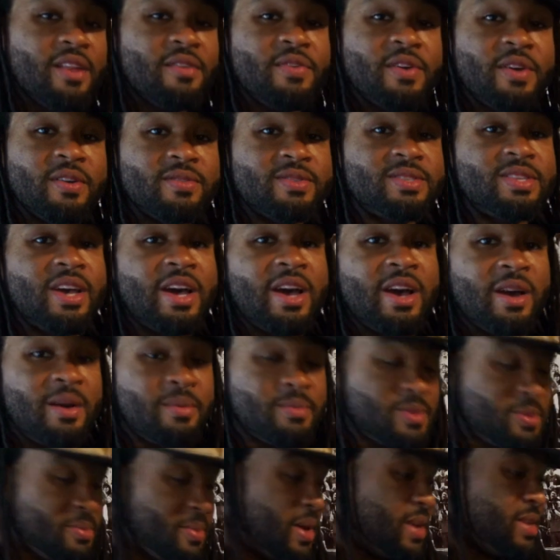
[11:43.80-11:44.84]
for every time
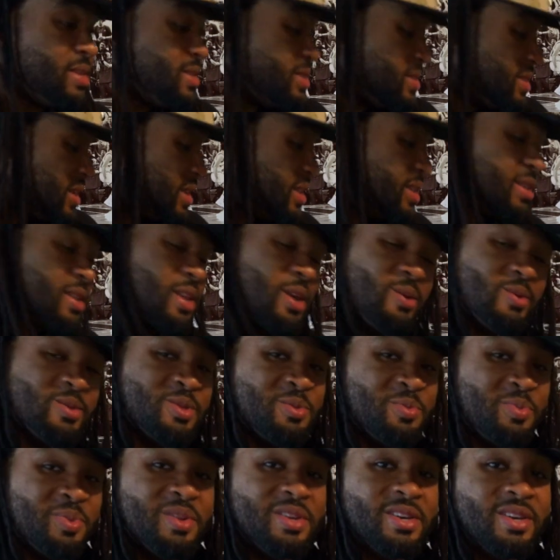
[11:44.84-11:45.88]
somebody said that they was
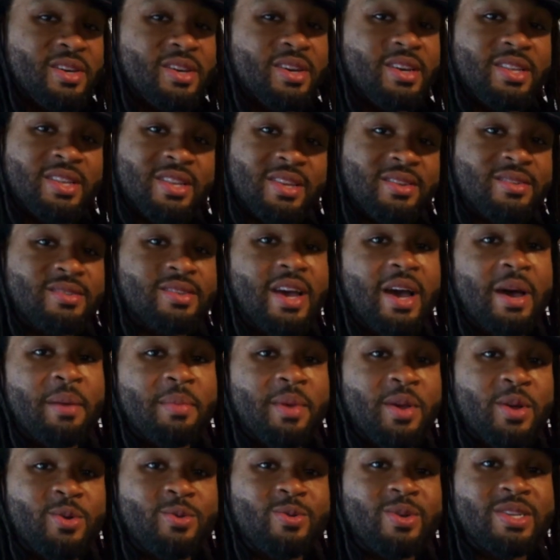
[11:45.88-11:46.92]
a plug, then I'd
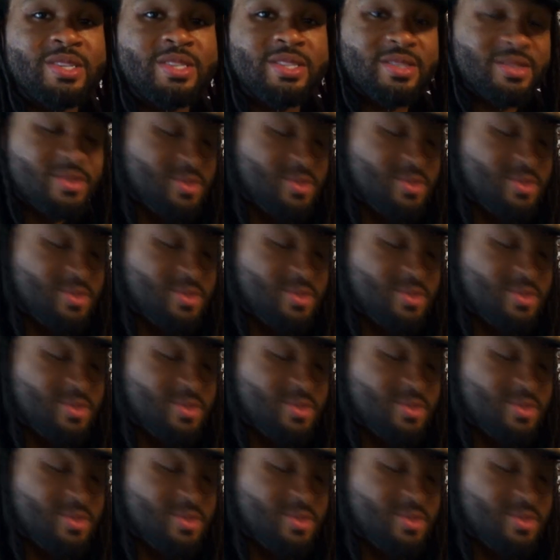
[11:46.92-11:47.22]
be a rich,